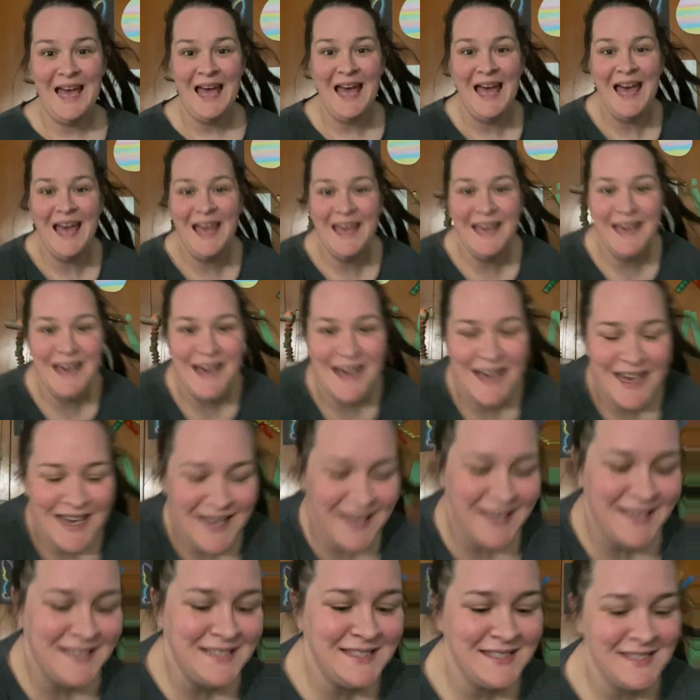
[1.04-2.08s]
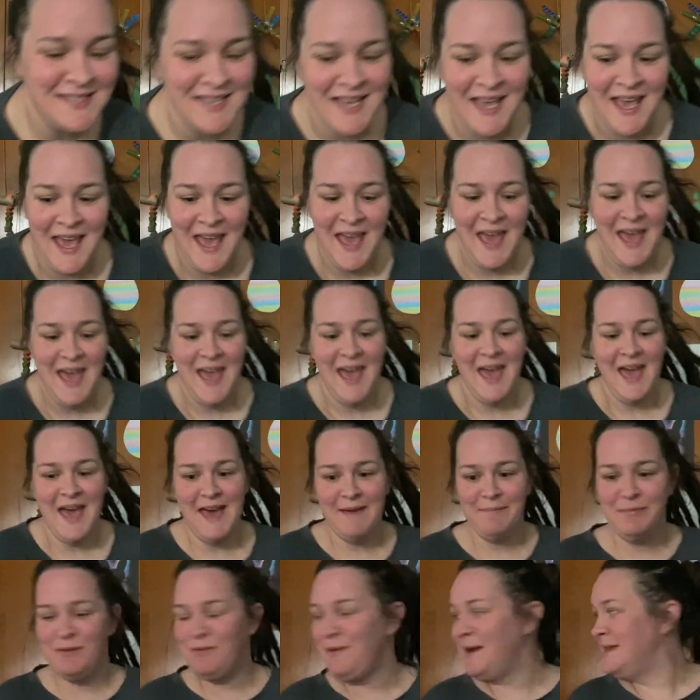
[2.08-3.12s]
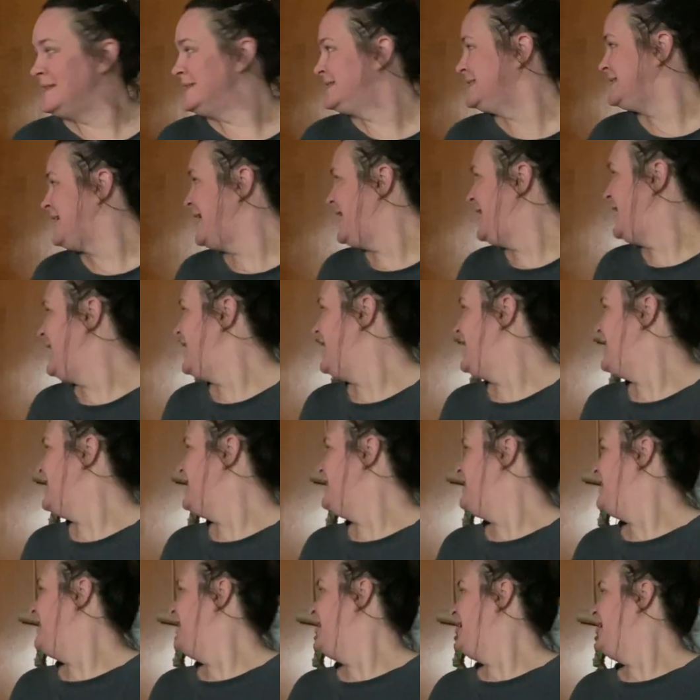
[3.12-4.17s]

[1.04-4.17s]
Hi guys, happy Wednesday.